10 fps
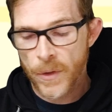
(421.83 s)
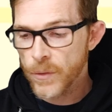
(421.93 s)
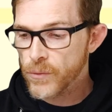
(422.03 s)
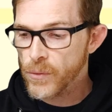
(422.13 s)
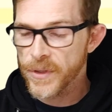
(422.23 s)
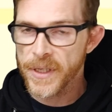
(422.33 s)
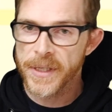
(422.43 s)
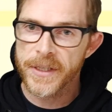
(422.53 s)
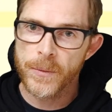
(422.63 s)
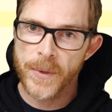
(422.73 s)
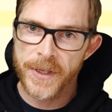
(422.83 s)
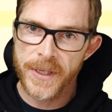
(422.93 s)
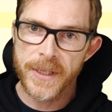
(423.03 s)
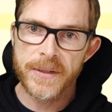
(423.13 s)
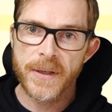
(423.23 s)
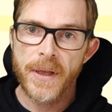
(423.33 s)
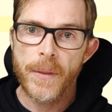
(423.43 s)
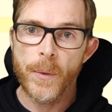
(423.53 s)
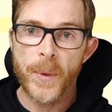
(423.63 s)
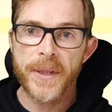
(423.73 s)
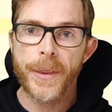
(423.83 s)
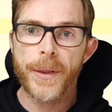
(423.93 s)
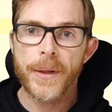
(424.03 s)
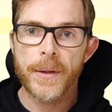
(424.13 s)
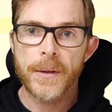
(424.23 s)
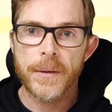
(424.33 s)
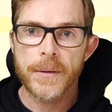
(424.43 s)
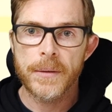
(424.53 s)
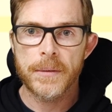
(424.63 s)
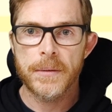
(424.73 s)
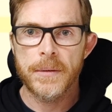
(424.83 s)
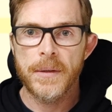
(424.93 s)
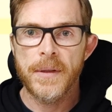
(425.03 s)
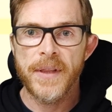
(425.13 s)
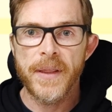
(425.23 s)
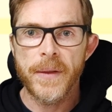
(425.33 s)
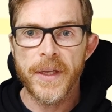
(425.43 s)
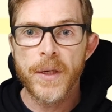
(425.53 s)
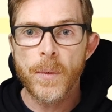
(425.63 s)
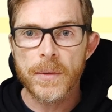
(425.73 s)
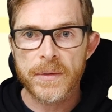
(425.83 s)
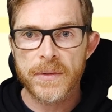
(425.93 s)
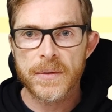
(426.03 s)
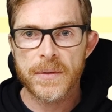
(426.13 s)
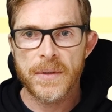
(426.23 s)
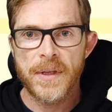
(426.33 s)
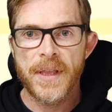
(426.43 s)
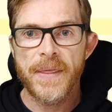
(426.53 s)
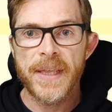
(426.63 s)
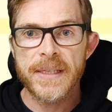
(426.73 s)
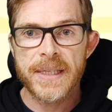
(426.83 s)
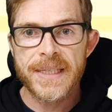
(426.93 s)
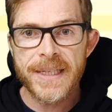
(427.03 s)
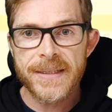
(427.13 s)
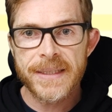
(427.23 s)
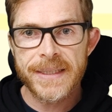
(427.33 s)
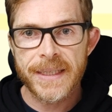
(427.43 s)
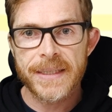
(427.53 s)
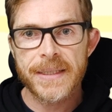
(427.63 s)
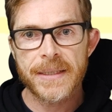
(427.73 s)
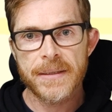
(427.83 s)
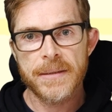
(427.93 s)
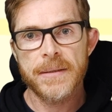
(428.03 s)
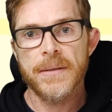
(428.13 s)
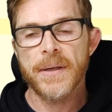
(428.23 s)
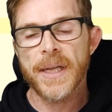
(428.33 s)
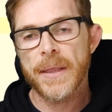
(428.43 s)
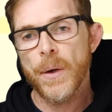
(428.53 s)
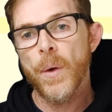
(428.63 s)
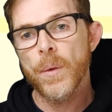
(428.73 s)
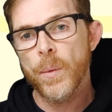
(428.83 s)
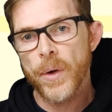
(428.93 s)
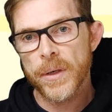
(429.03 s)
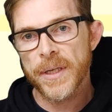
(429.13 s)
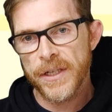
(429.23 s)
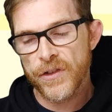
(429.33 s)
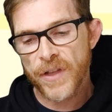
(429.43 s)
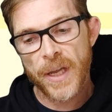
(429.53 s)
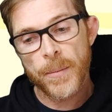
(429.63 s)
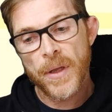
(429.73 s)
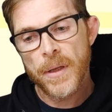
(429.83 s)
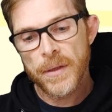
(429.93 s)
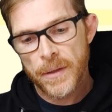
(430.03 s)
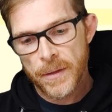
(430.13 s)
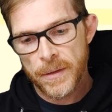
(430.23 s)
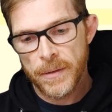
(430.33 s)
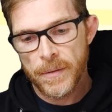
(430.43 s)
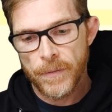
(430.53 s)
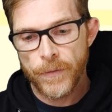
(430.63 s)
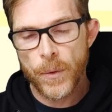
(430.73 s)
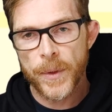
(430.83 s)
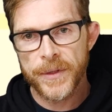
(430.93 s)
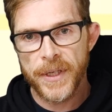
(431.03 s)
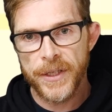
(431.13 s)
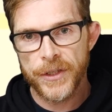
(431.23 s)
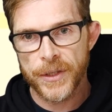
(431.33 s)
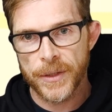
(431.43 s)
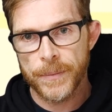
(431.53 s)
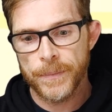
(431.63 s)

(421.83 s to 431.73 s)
Control Delete, it will delete the width, then the equals, then the 66. Okay, the whole word each time, forward deletion.